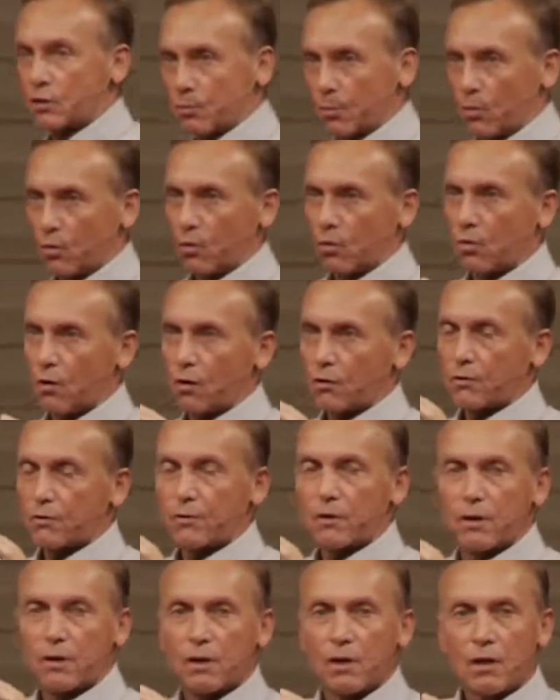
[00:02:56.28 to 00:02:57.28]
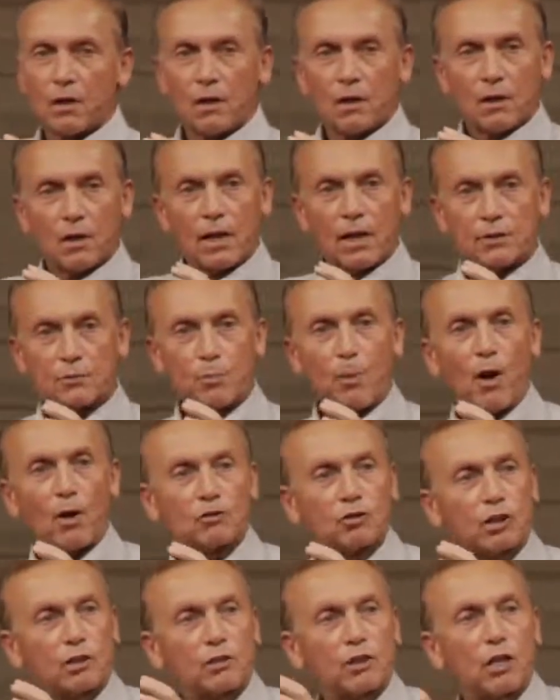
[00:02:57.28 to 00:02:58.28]
gospel, or the, as
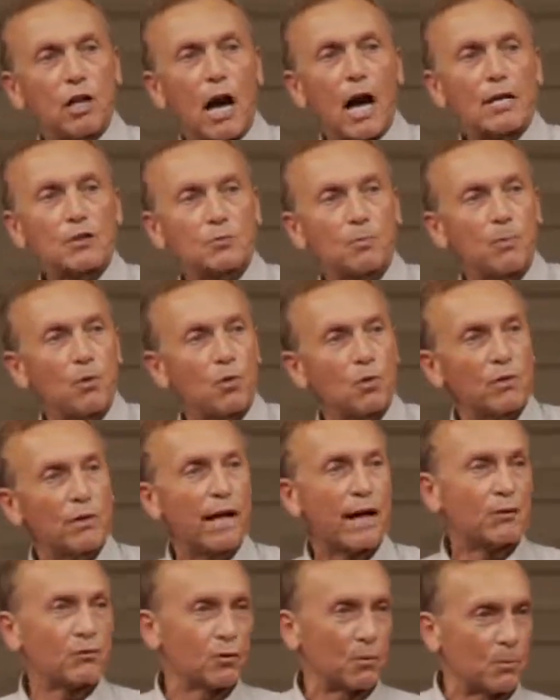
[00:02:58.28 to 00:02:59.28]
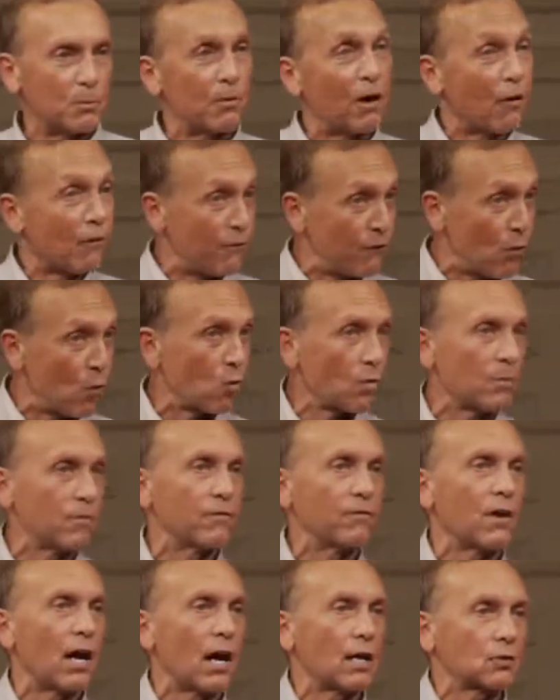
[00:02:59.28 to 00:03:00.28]
Paul said, the gospel without the, a
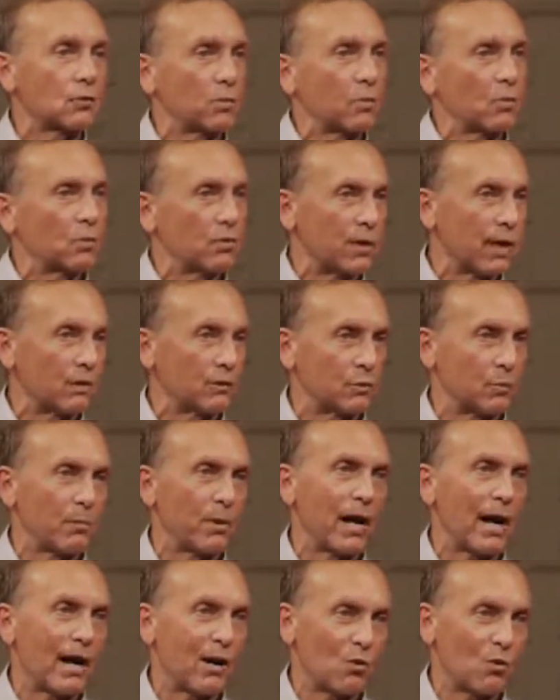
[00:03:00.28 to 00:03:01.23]
form of gospel without the